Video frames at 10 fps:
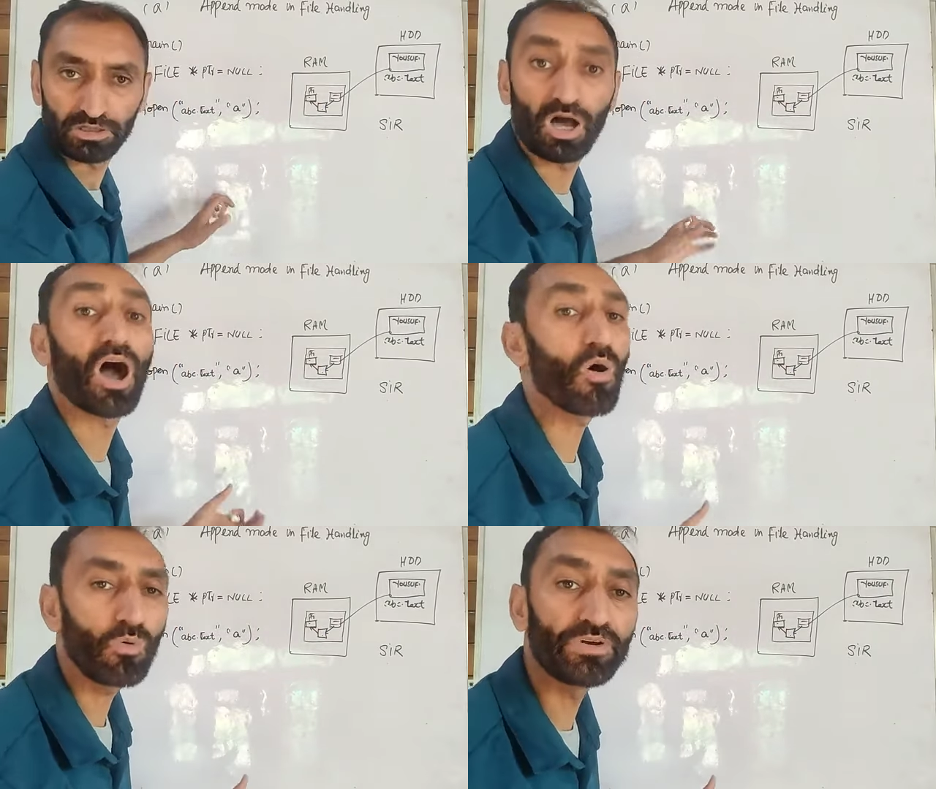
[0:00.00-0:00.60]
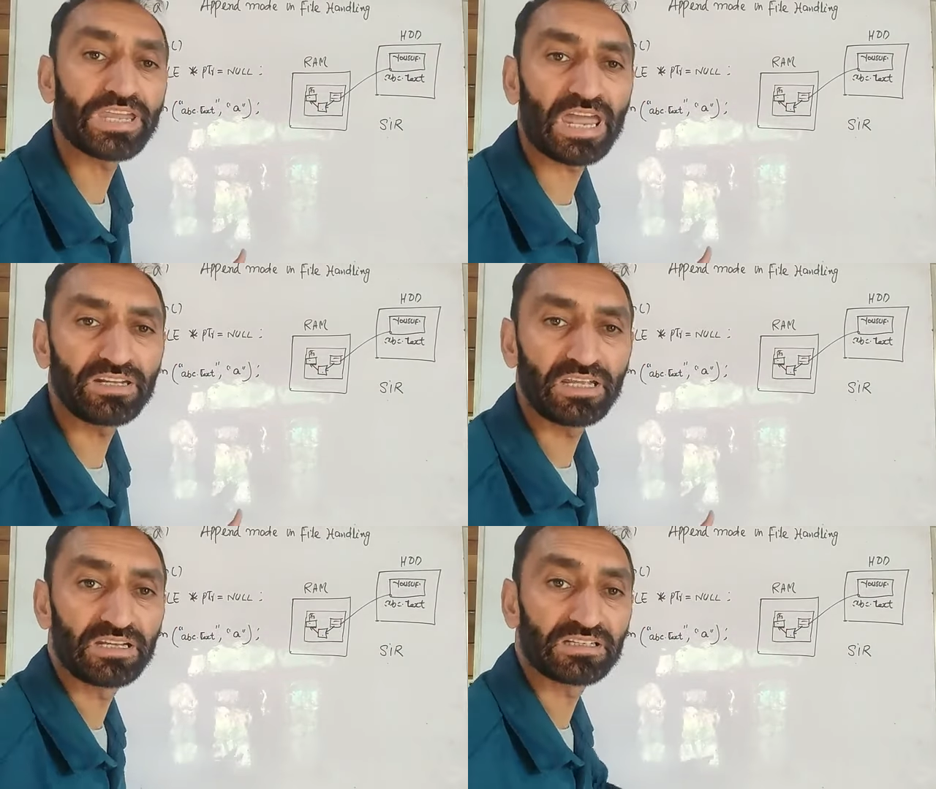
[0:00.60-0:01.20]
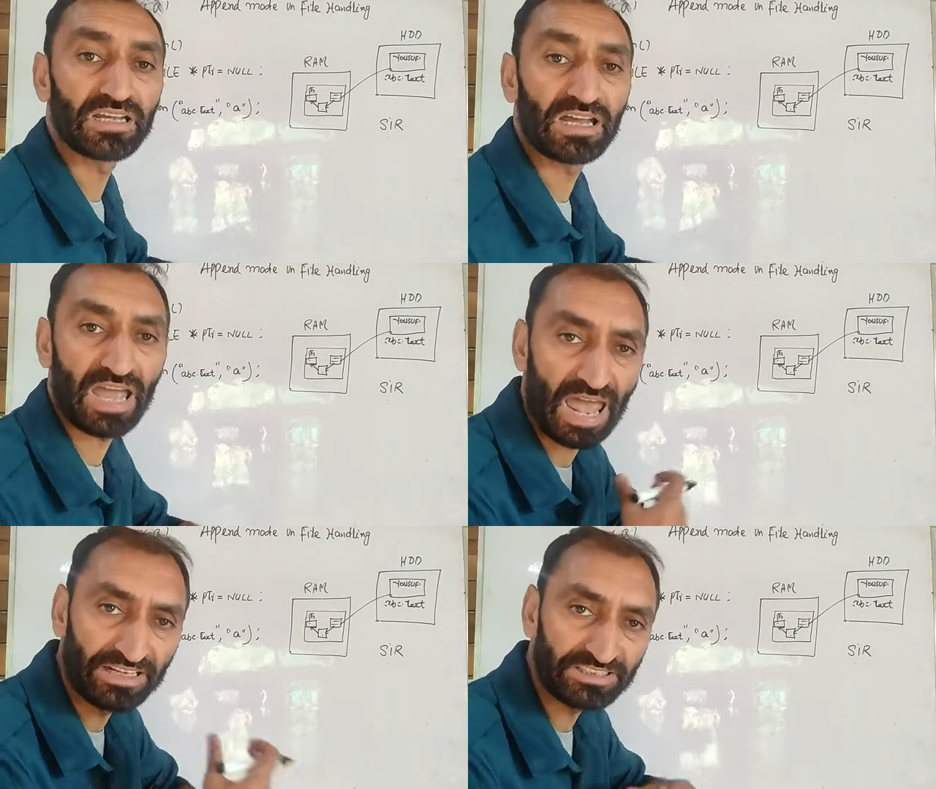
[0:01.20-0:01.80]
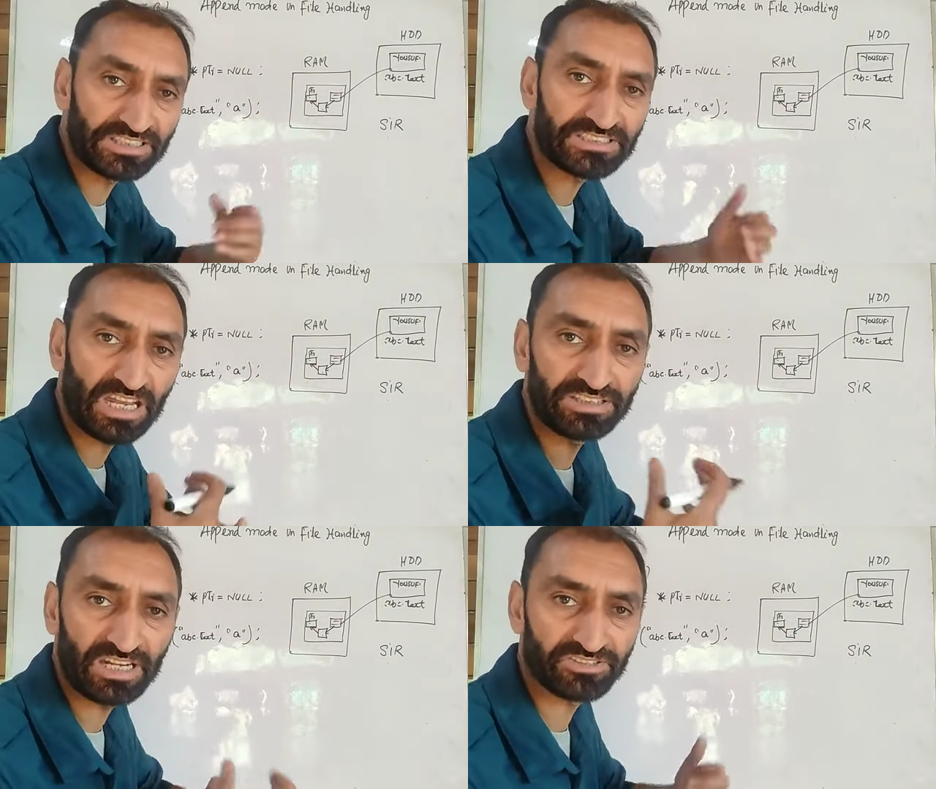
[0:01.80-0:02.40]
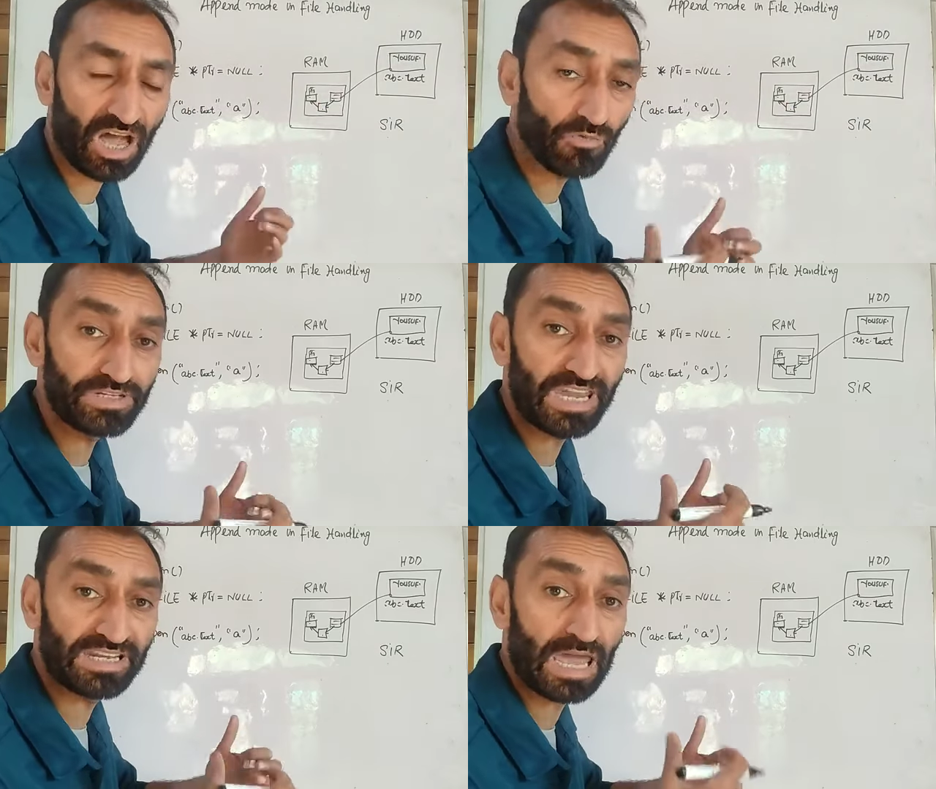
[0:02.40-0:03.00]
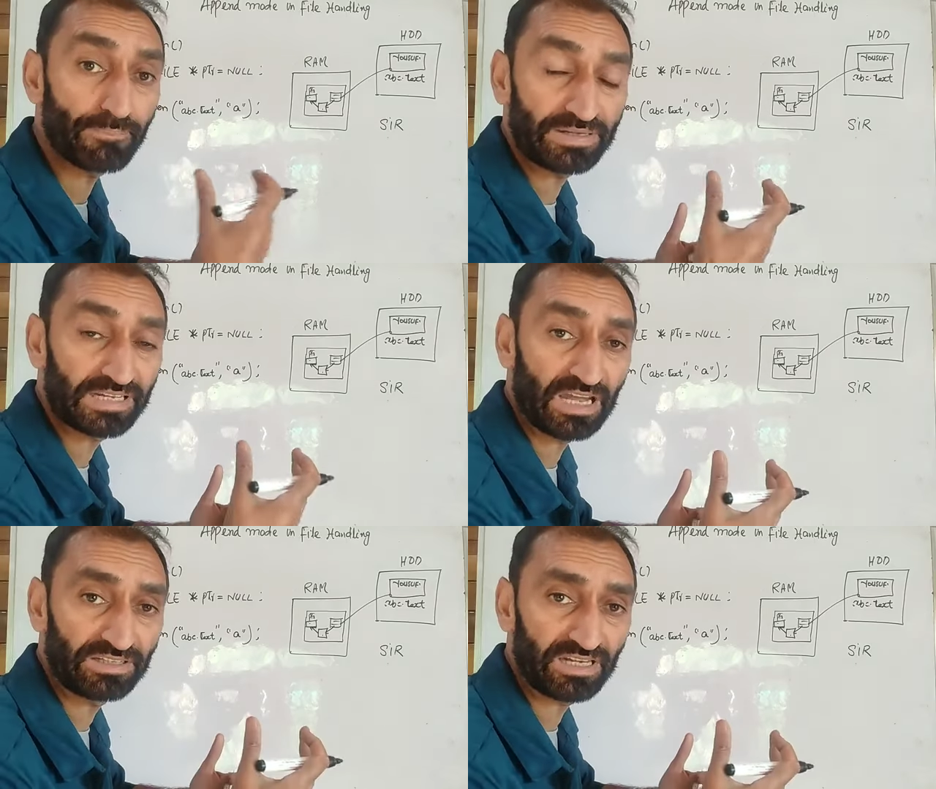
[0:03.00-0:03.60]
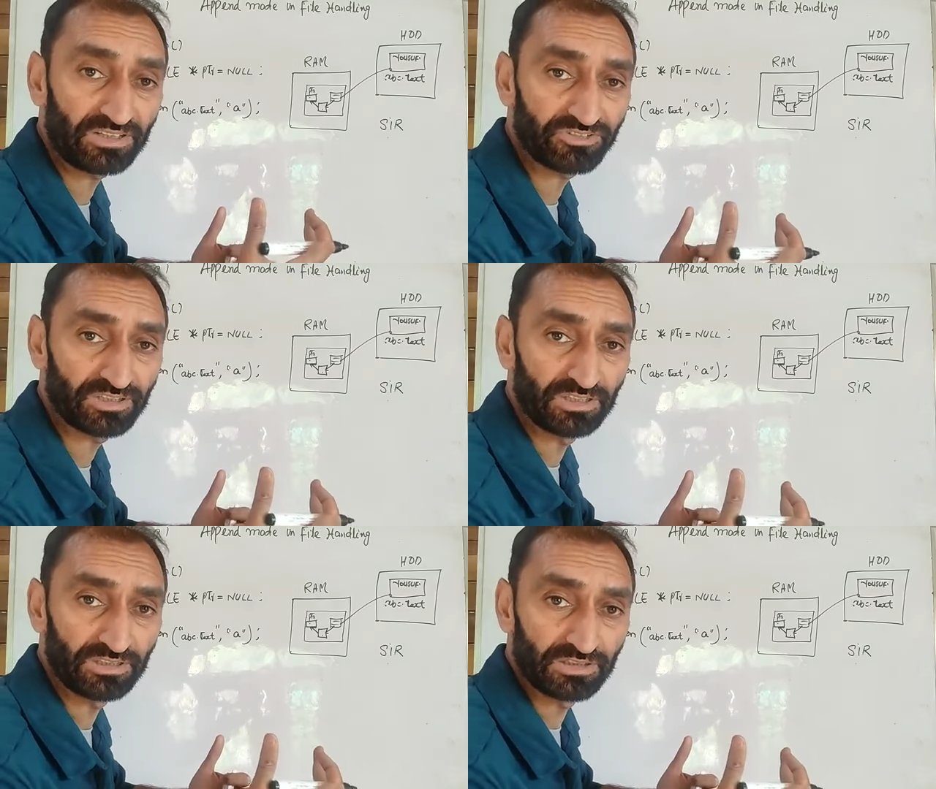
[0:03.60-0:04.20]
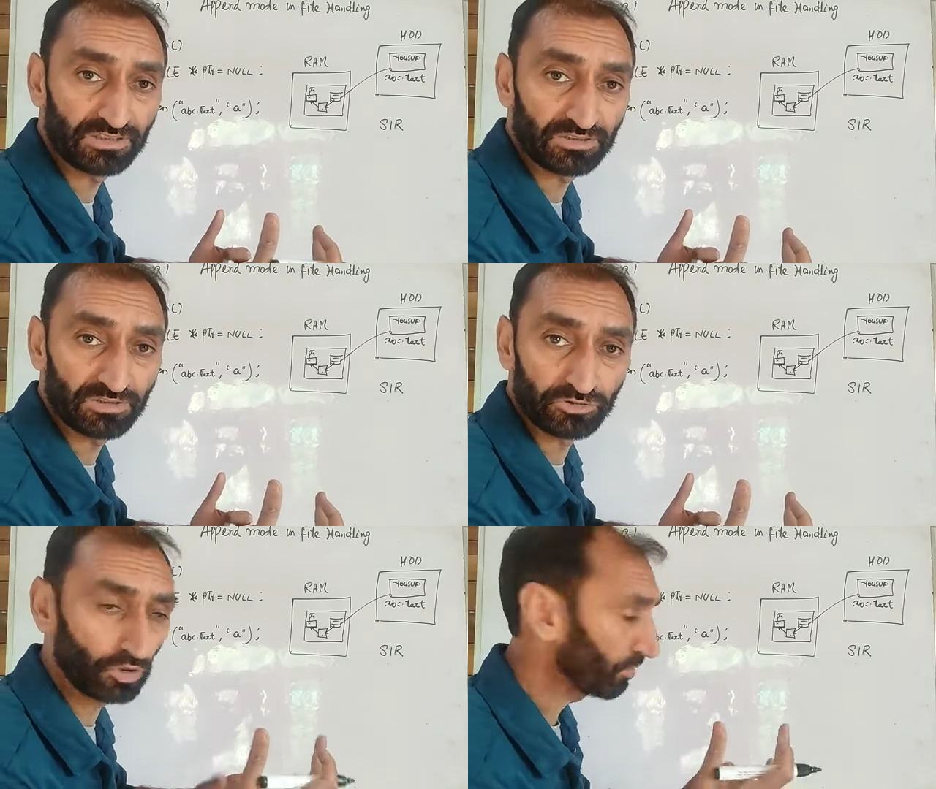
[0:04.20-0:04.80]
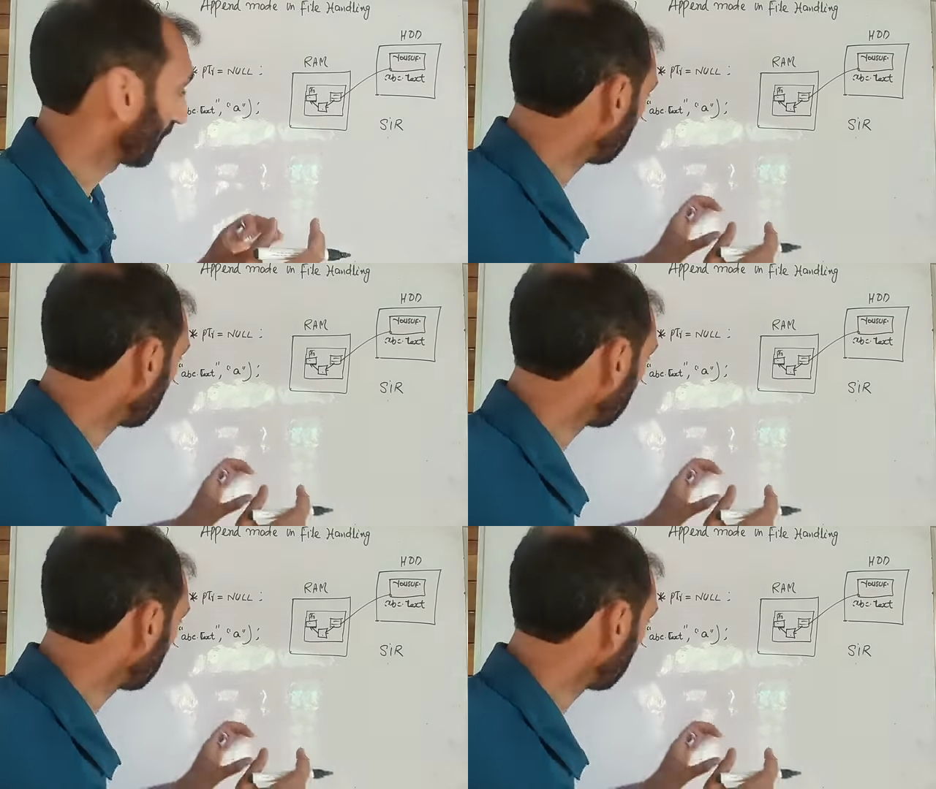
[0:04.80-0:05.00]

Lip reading: how we can edit its contents, how we can append the contents. So,